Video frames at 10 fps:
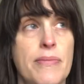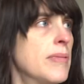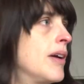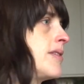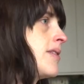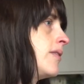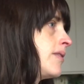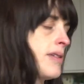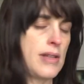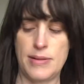
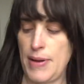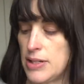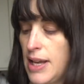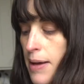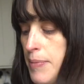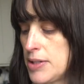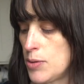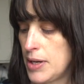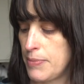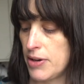
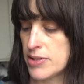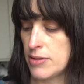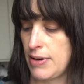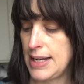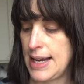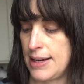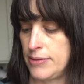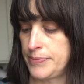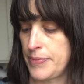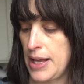past three
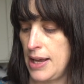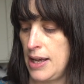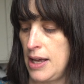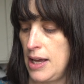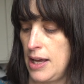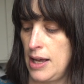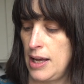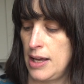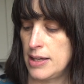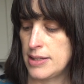now,
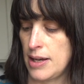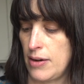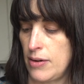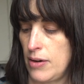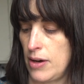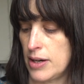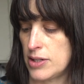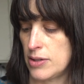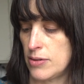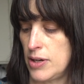So I
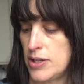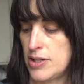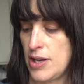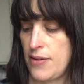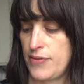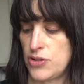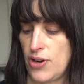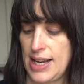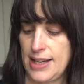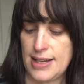shall serve the
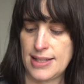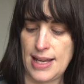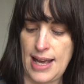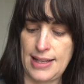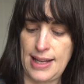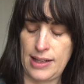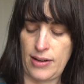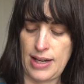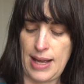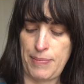drinks and then go
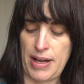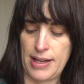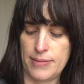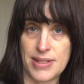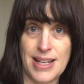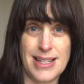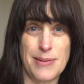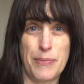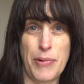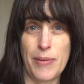and head back upstairs
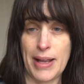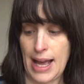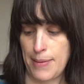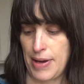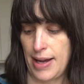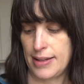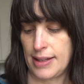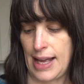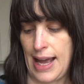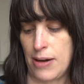and probably get about
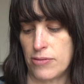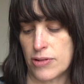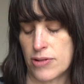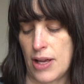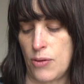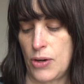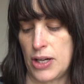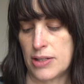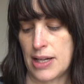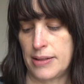another hour or so
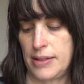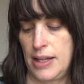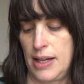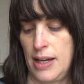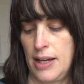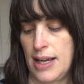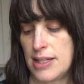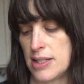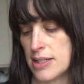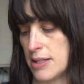work done.
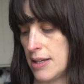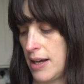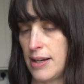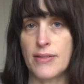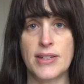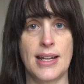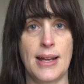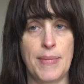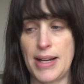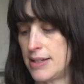It's just, I know I've said
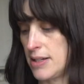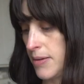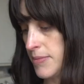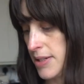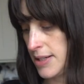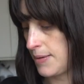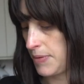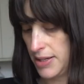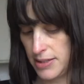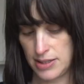it a million times today,
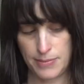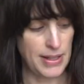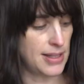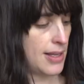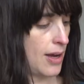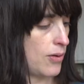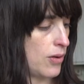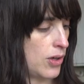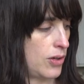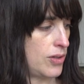but it's just been so
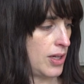good